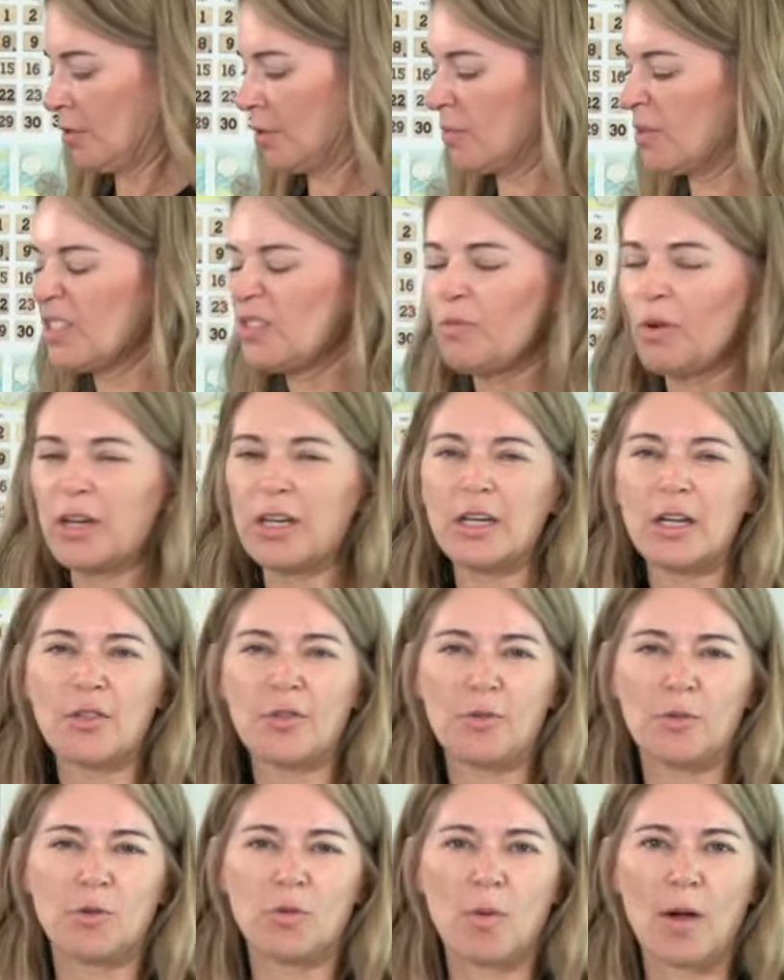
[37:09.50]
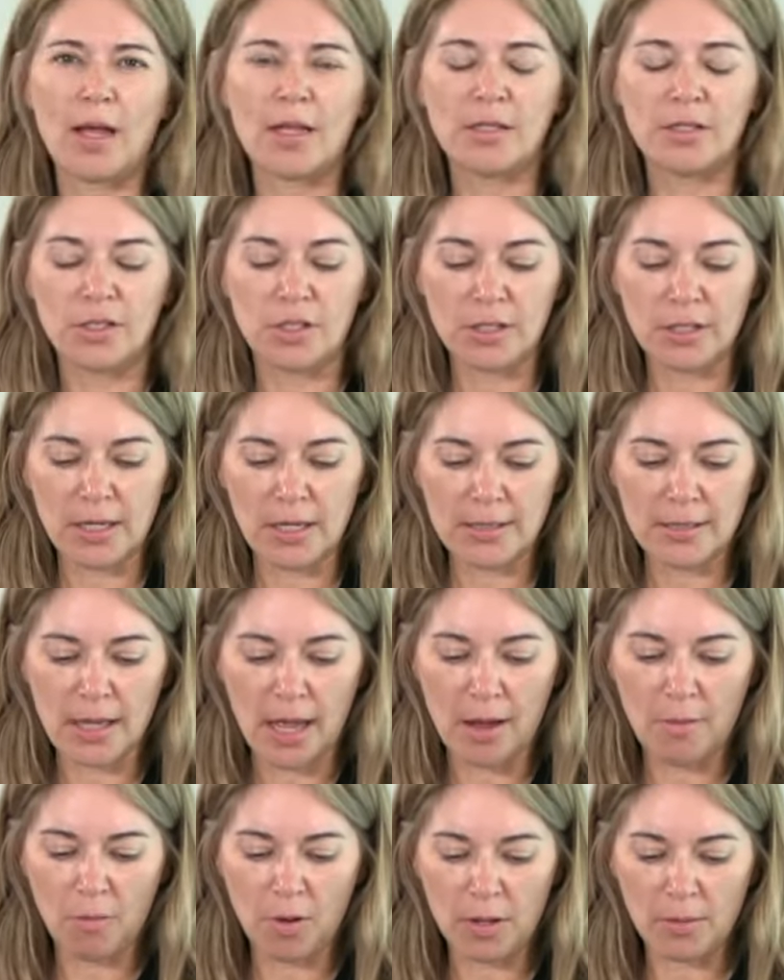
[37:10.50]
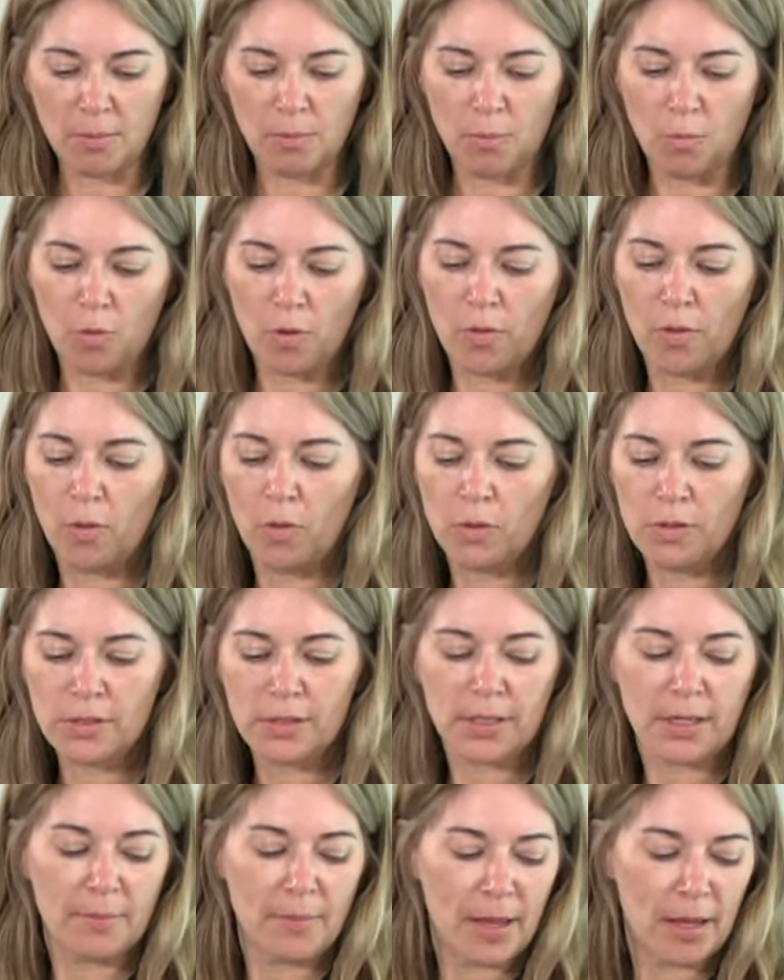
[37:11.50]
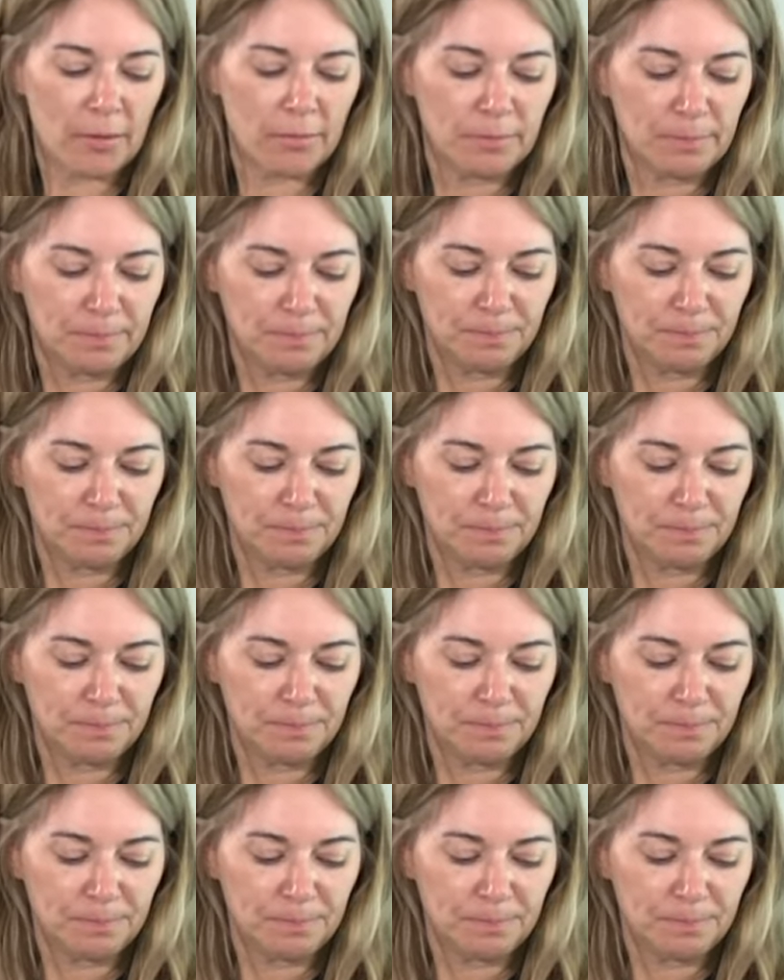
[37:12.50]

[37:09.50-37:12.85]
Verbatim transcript: So I'm just running it through twice just because I want more of the holes to come out.